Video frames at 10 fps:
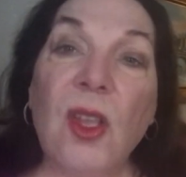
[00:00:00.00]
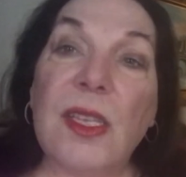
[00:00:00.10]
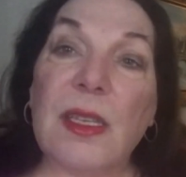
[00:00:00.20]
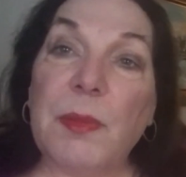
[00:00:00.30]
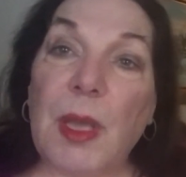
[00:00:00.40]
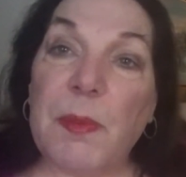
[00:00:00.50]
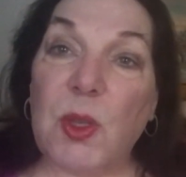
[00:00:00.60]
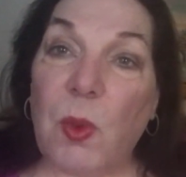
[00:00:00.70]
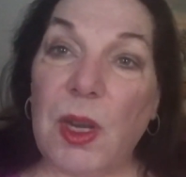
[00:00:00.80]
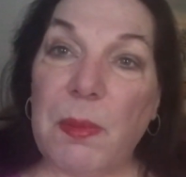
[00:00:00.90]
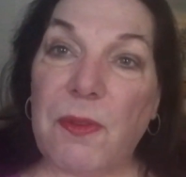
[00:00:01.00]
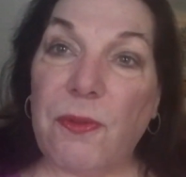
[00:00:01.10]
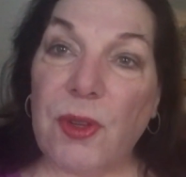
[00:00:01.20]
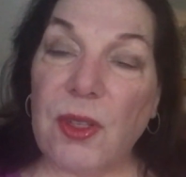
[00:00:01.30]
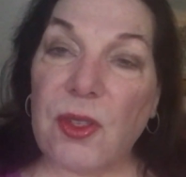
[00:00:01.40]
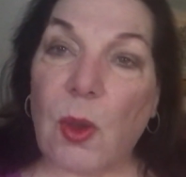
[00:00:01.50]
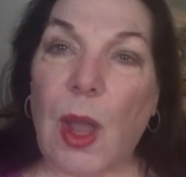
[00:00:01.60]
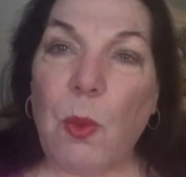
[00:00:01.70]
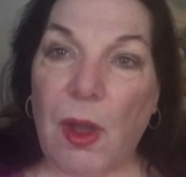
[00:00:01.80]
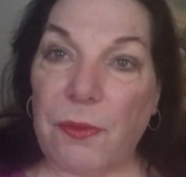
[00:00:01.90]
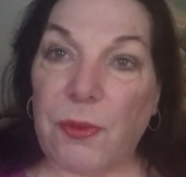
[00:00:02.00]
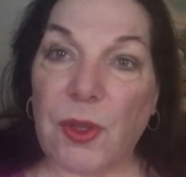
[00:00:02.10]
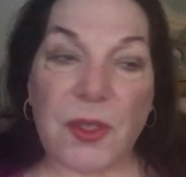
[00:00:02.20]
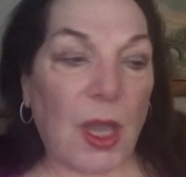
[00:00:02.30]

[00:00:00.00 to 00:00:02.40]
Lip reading: Sometimes you want to be frills, so I want frills.